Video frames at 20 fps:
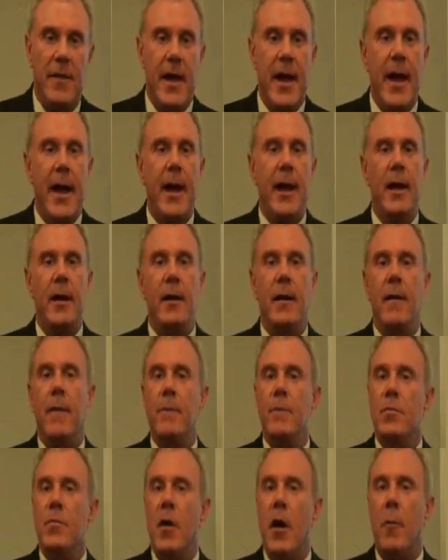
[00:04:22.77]
They
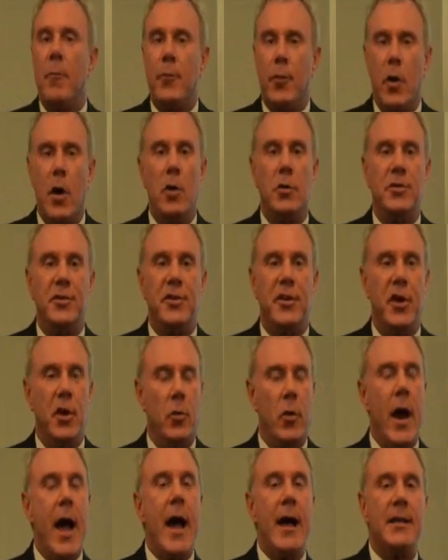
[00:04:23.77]
approached
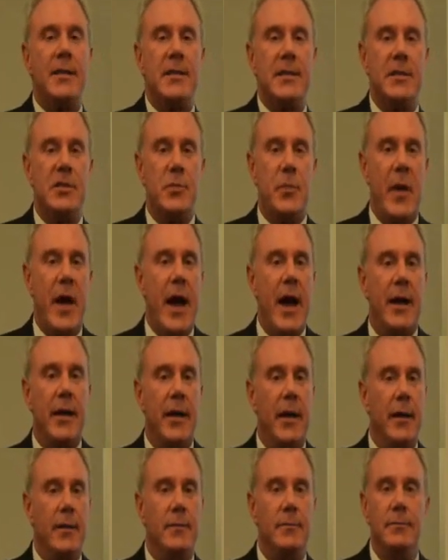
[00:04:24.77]
Curaxis
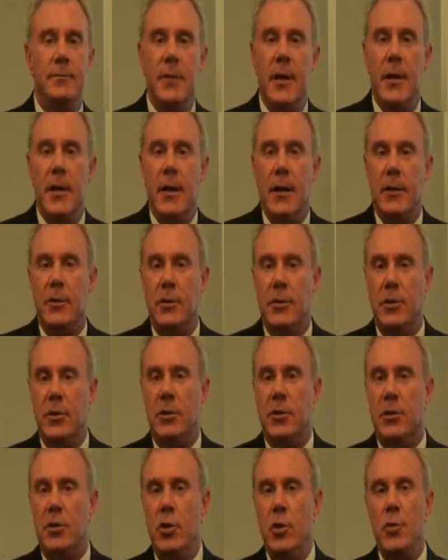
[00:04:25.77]
back in
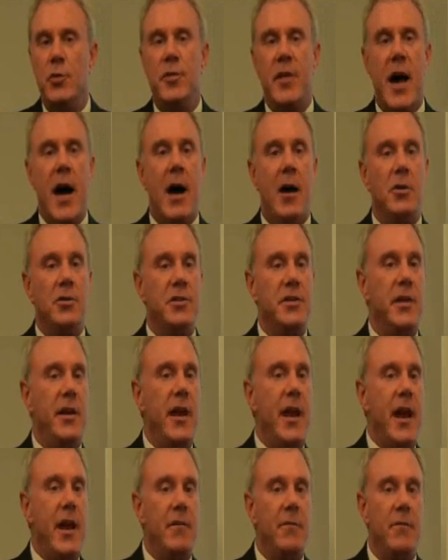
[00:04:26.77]

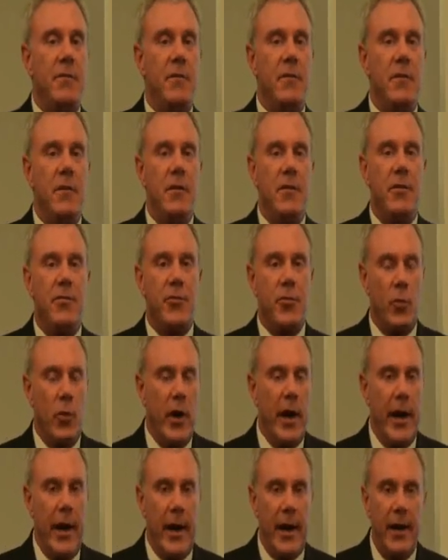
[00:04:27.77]

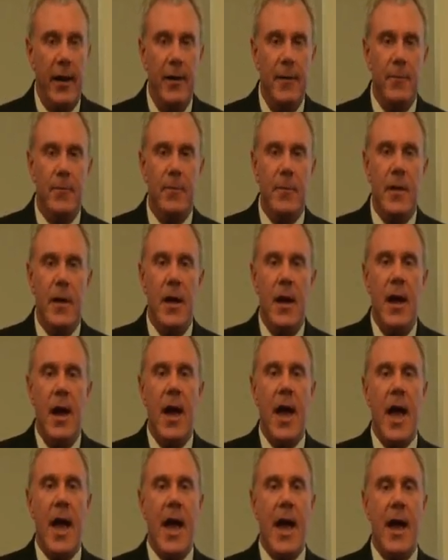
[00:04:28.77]
2003
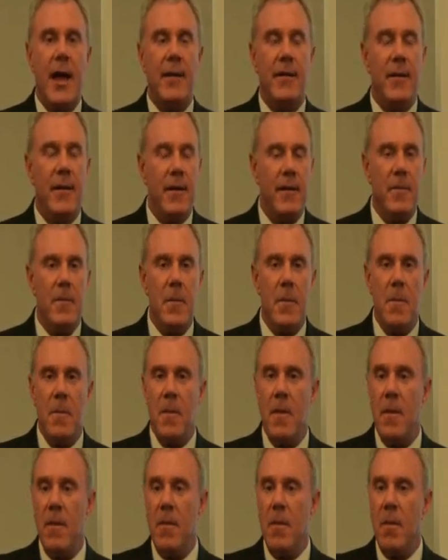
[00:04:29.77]
and
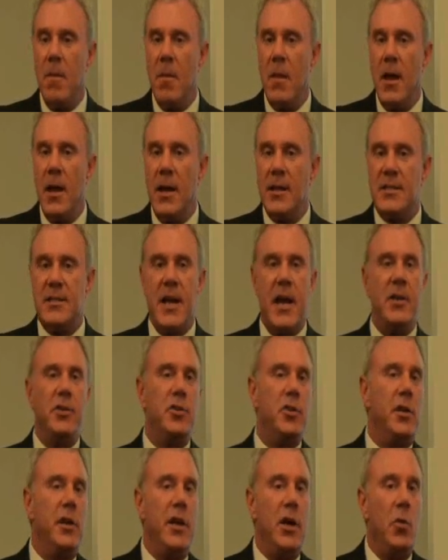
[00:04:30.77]

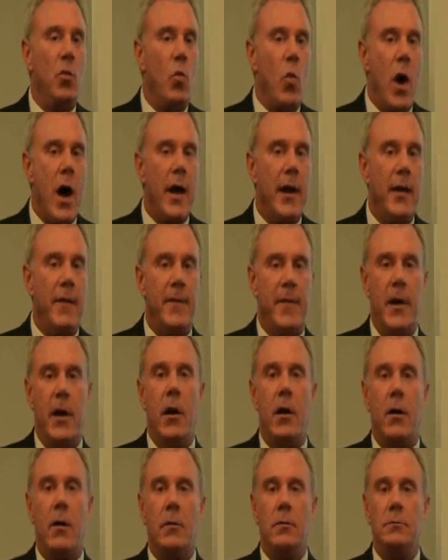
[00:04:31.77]
essentially wanted
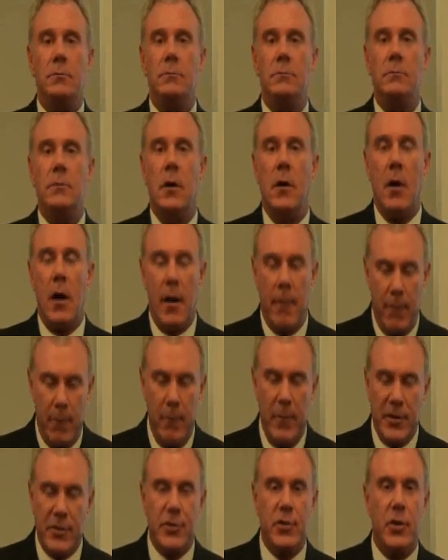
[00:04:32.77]
their
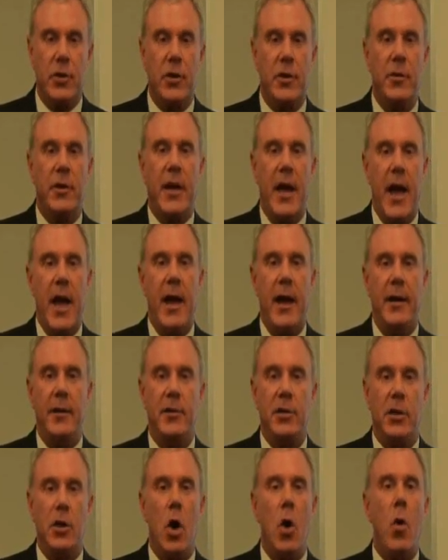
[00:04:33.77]
Mr.
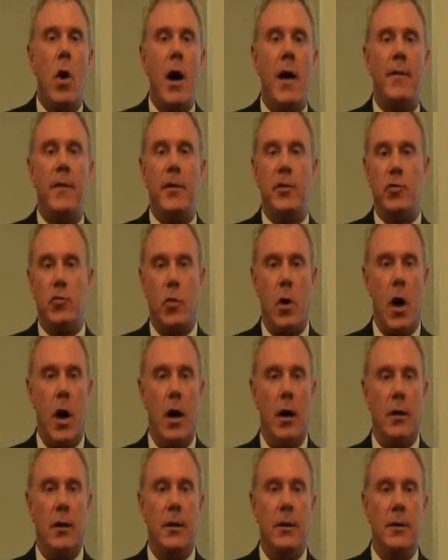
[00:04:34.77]
K to go on the
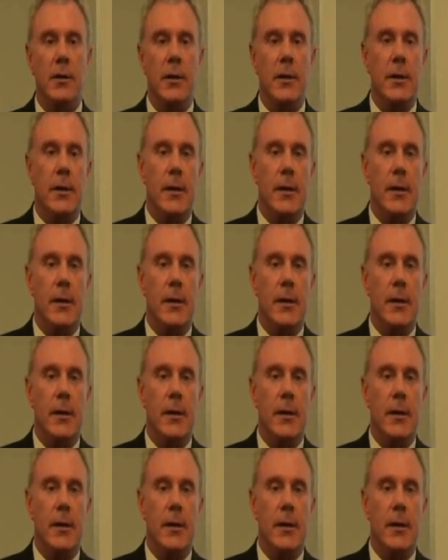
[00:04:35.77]
drug,